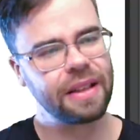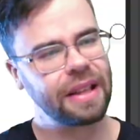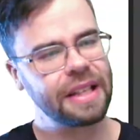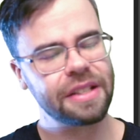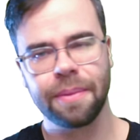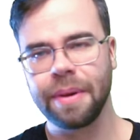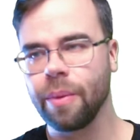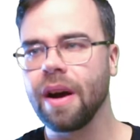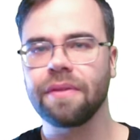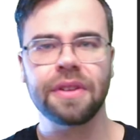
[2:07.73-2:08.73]
He's going to be
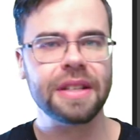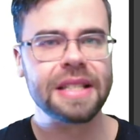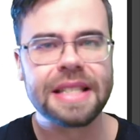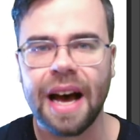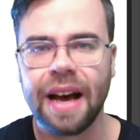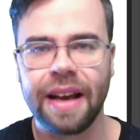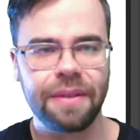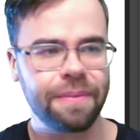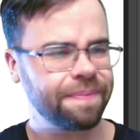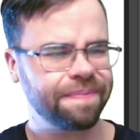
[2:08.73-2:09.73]
way off to the
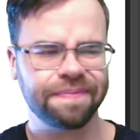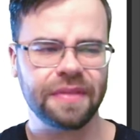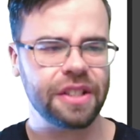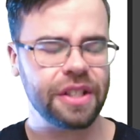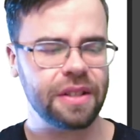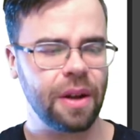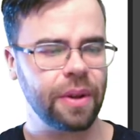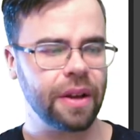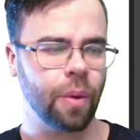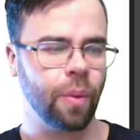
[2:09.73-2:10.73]
side. It's just not
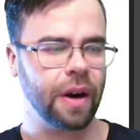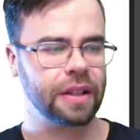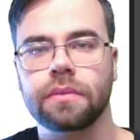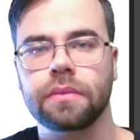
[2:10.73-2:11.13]
really going to work.